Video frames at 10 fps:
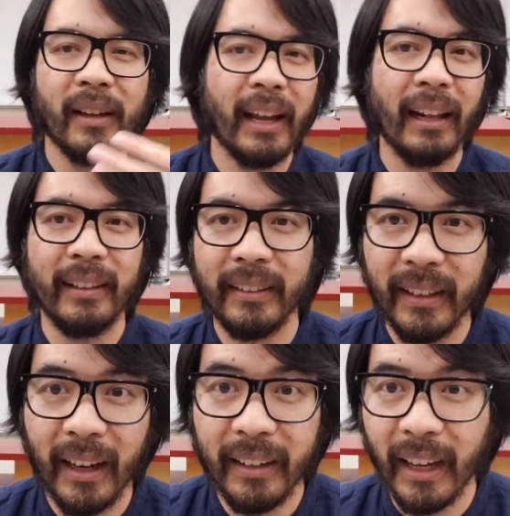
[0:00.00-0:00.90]
alien
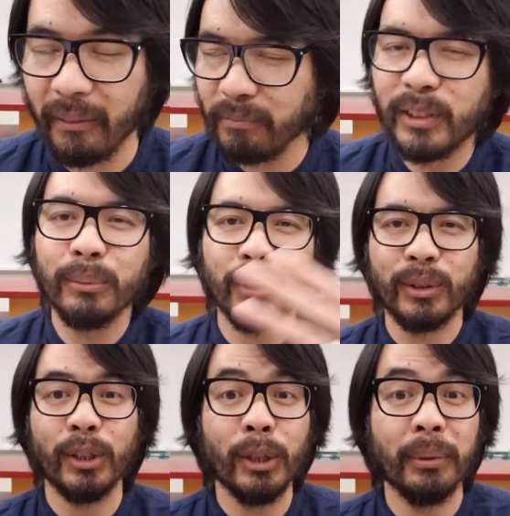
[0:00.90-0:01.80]
DNA, similar
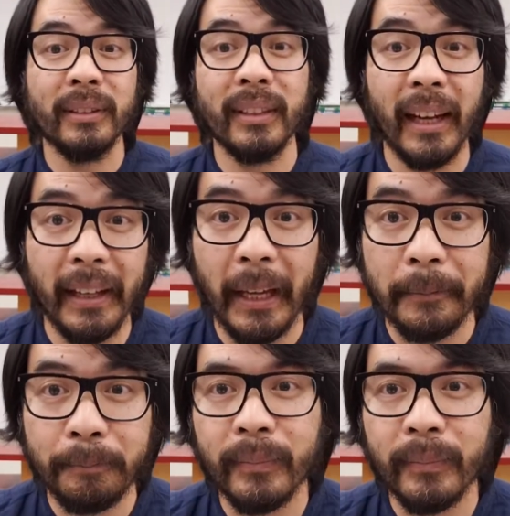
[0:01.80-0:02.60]
to human DNA.